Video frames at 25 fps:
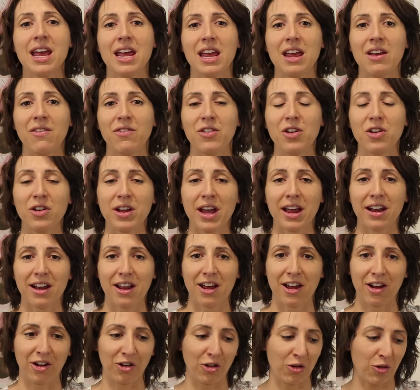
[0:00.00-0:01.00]
If you get
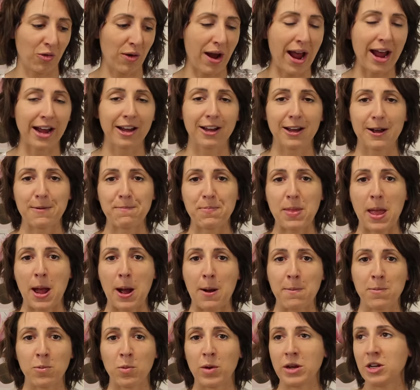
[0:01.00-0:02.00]
a crack
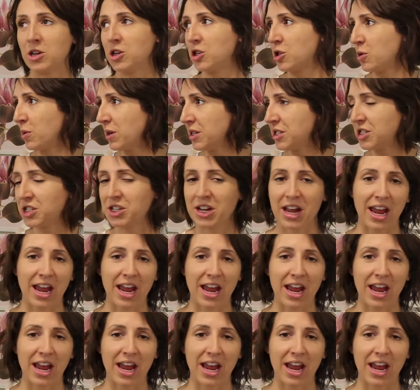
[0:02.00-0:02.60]
when you twist